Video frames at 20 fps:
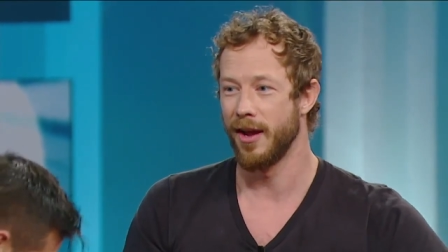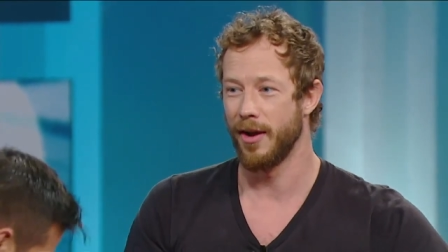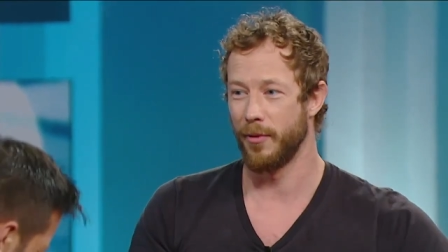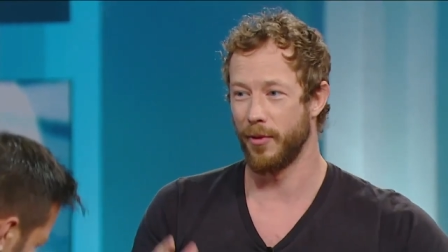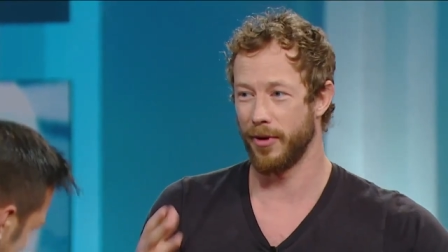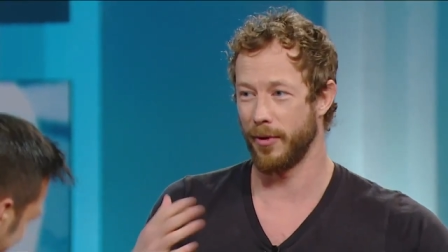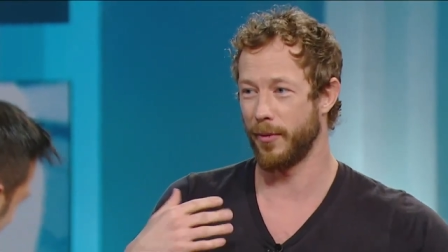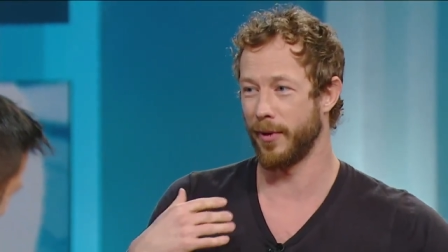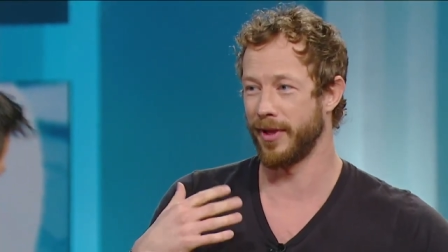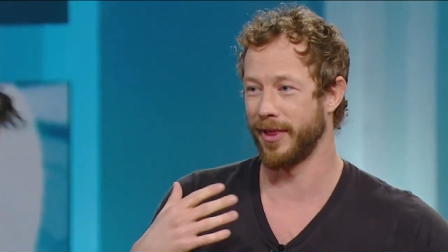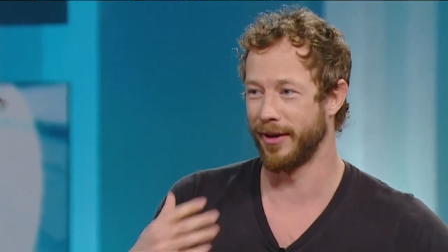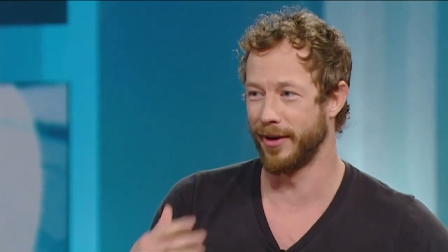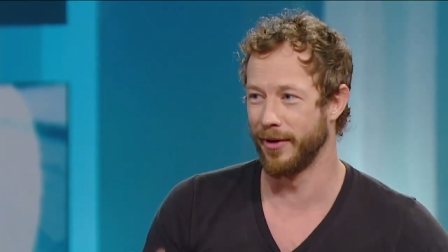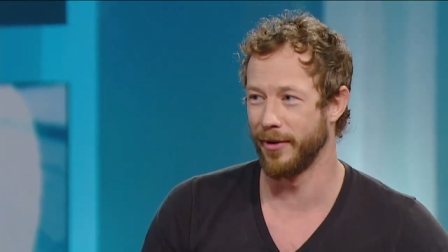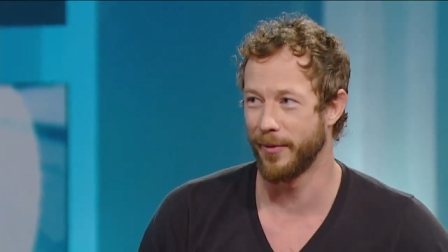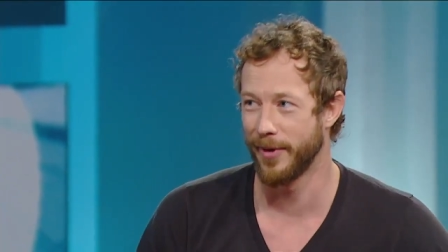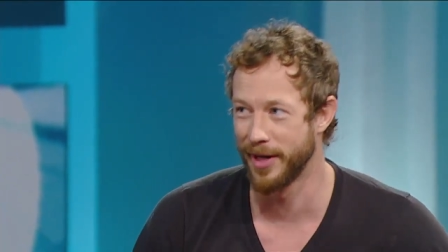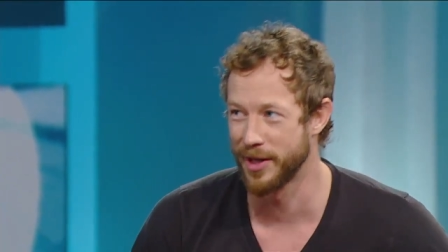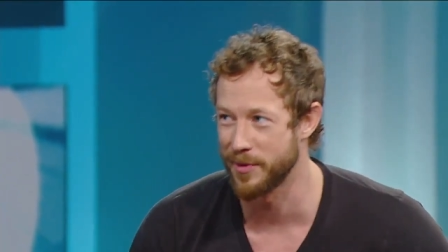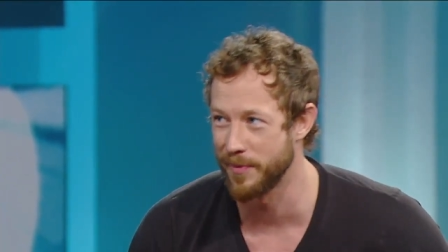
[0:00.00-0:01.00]
When, when,
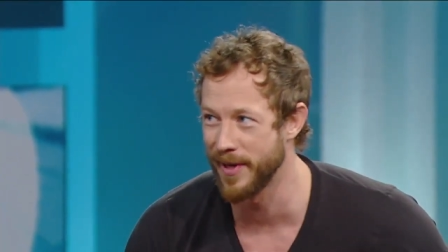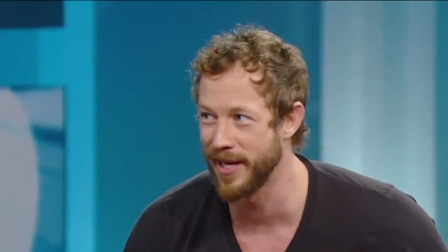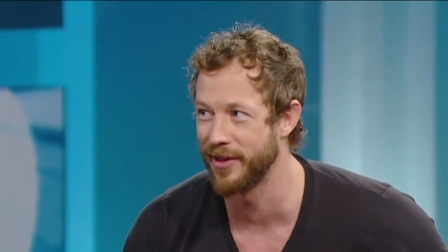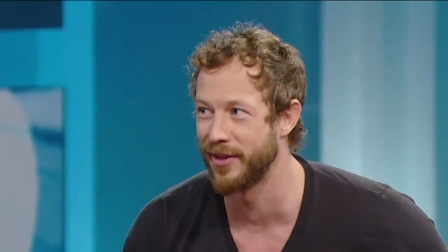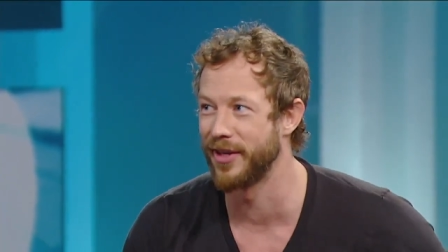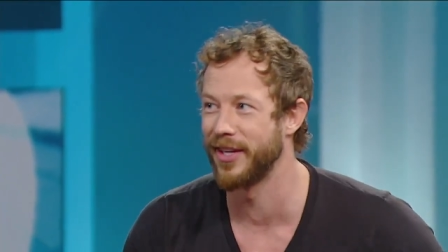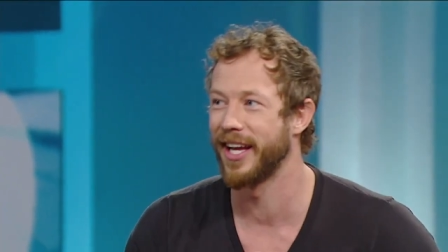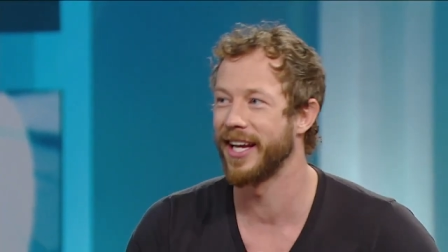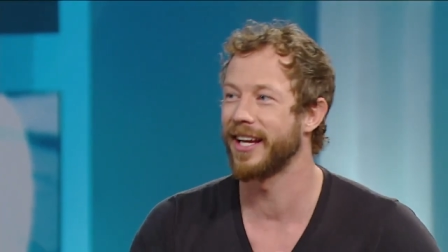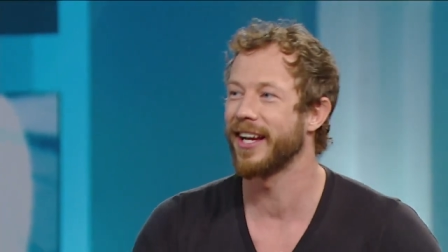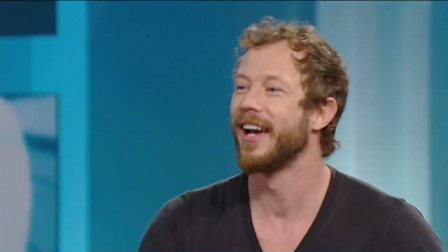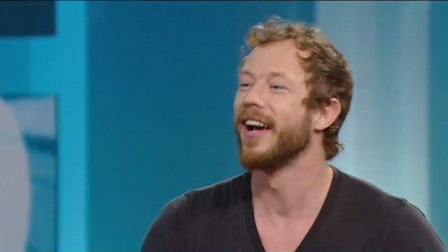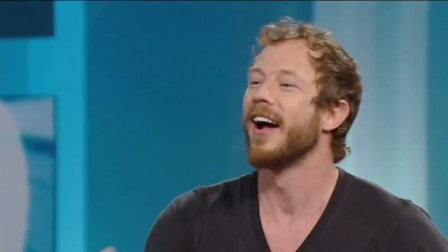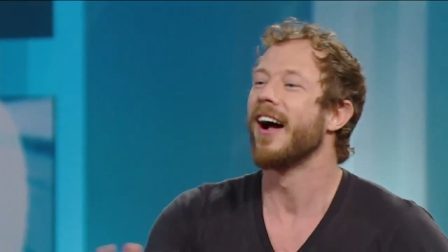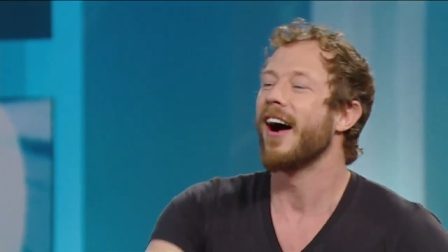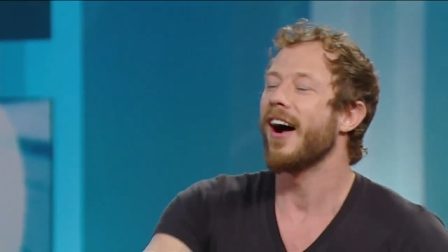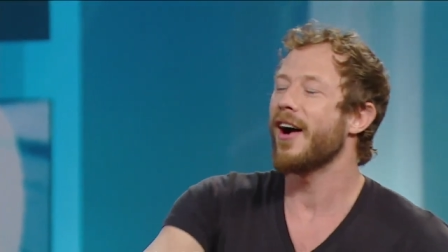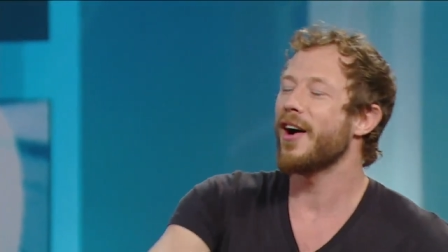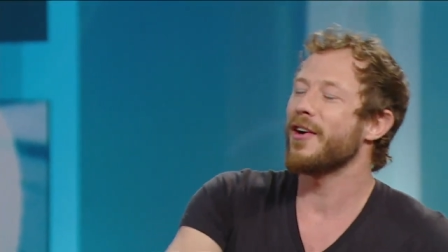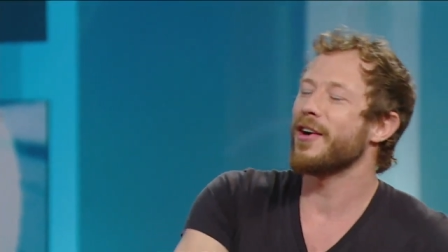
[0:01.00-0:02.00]
when it's me, they're like,
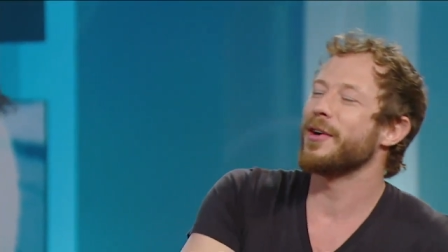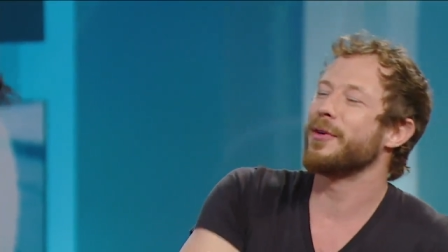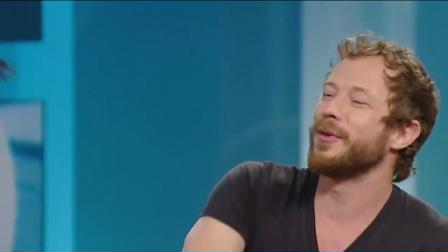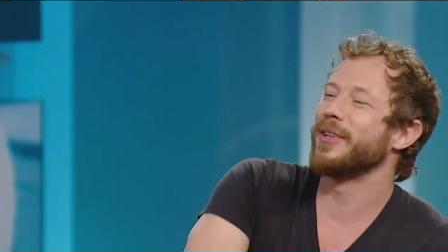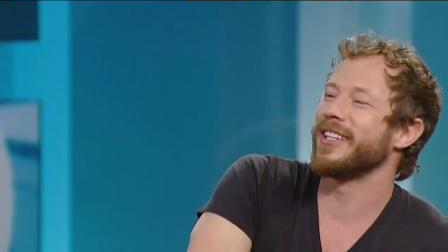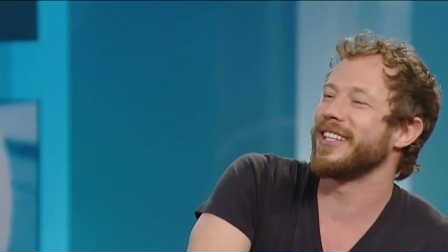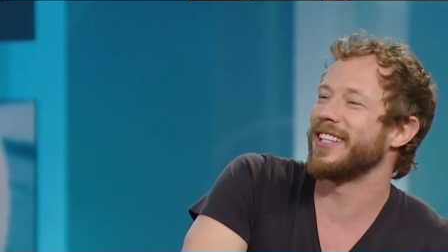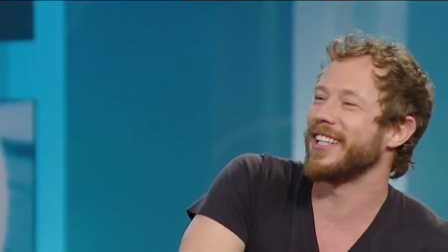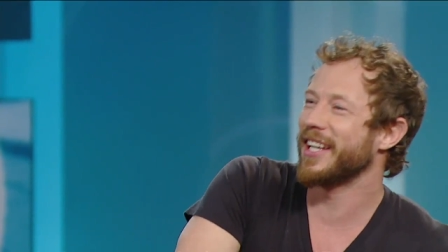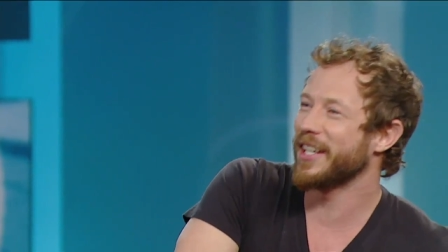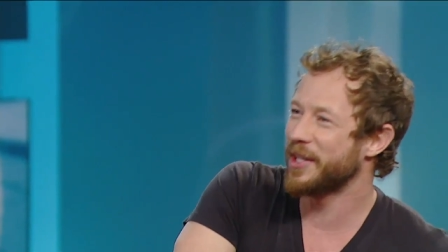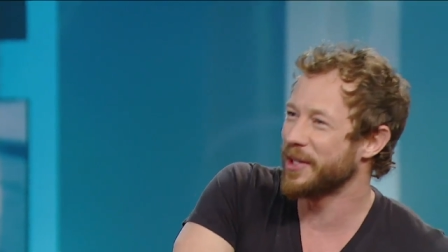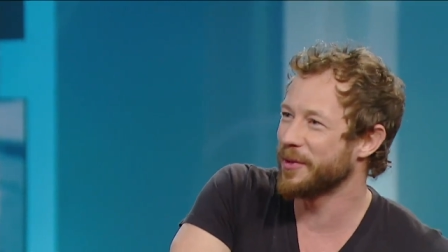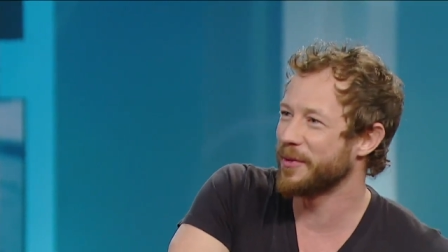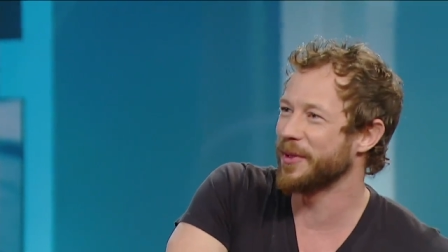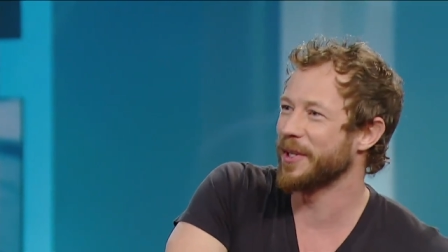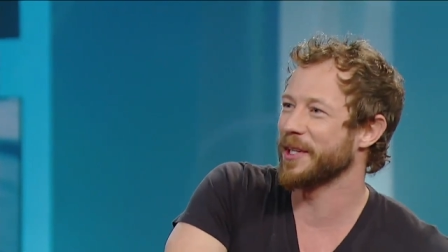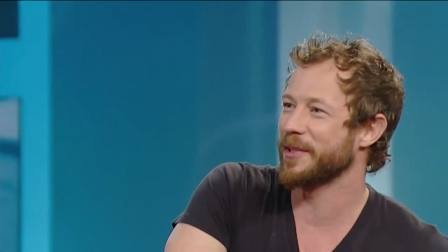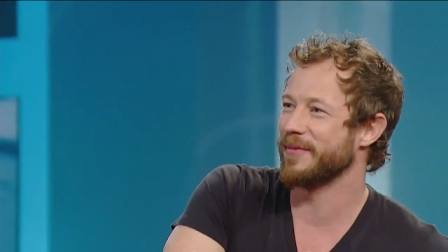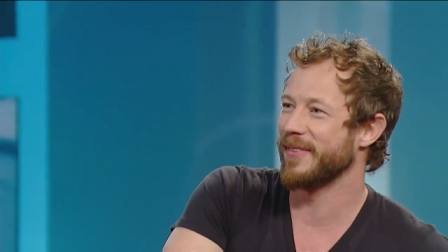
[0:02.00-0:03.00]
oh, I really like your
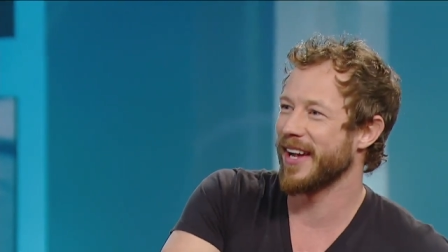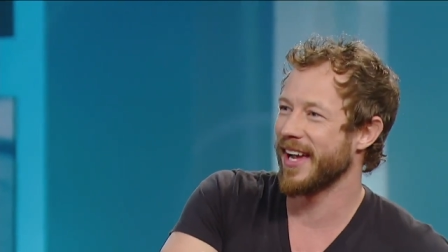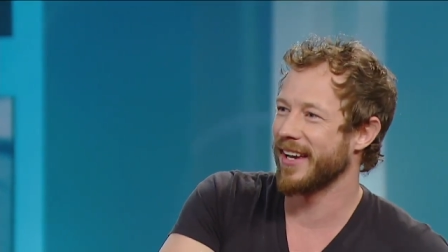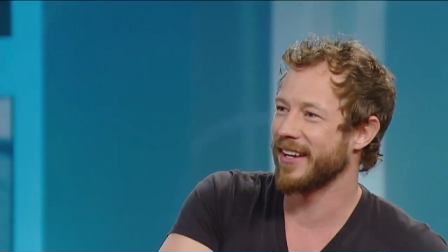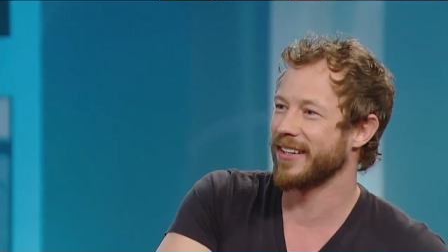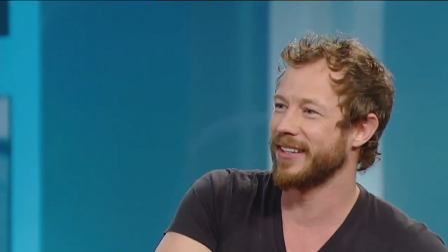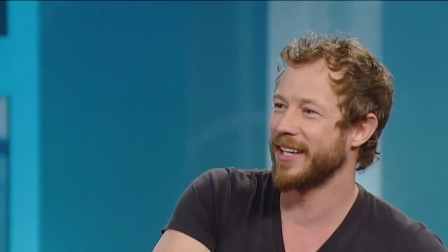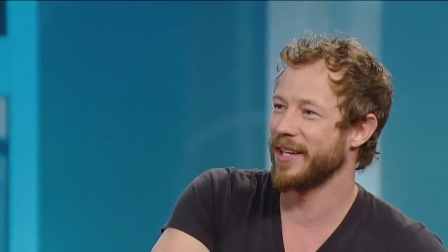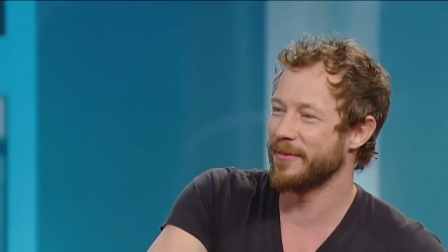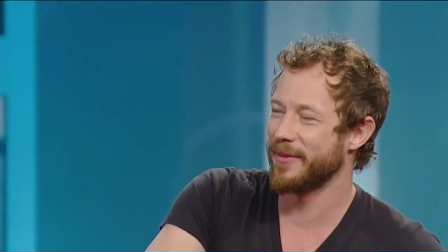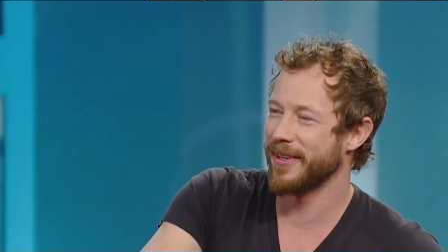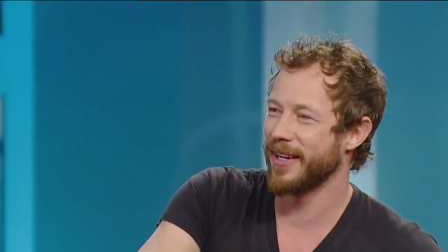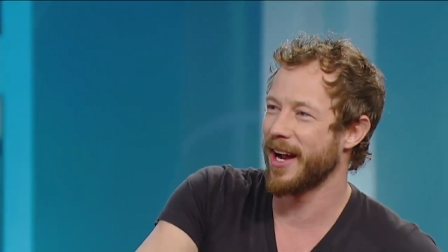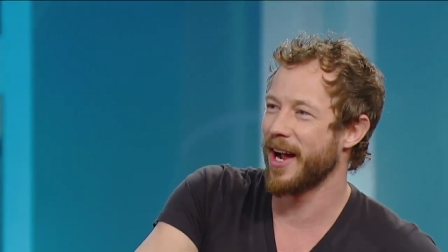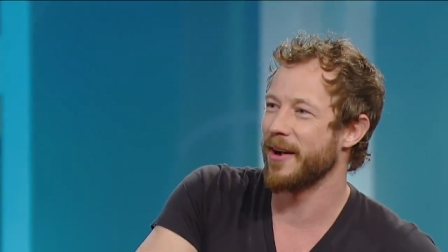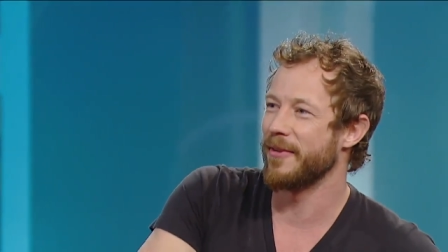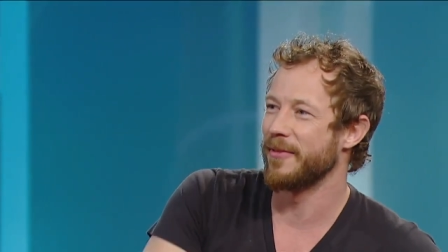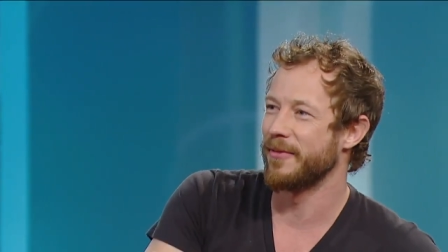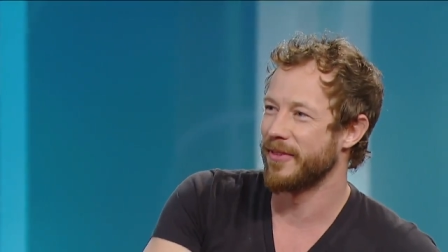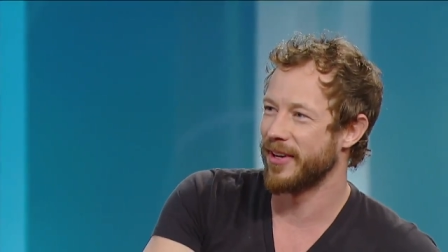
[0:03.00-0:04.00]
work, man. Keep it
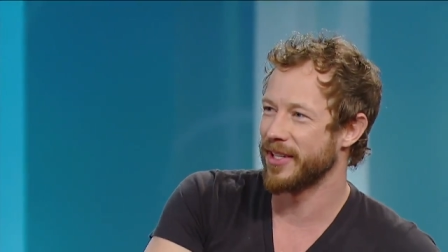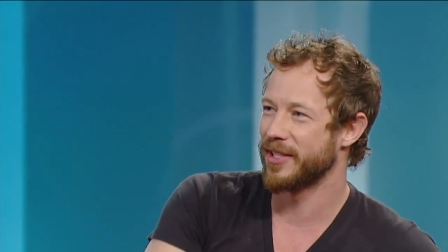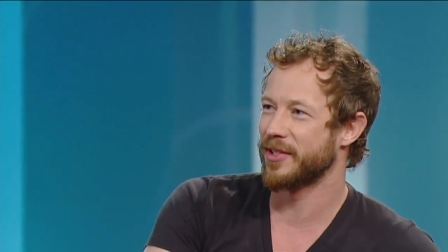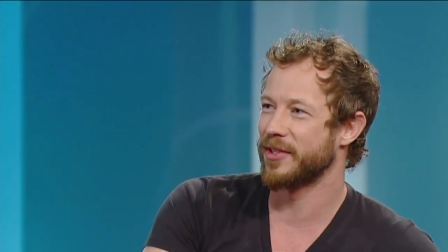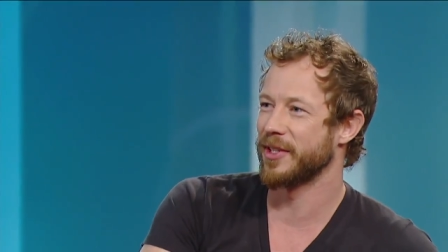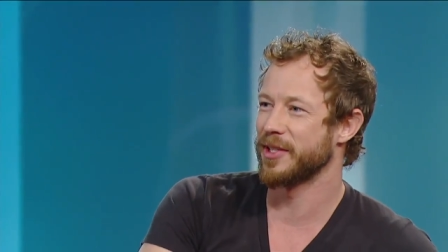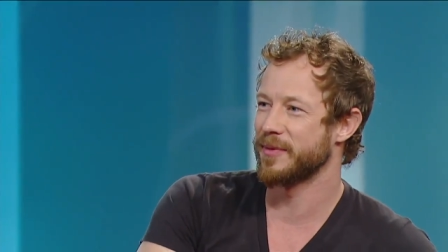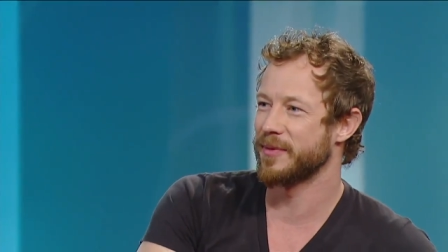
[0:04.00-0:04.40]
up. Yeah. When it's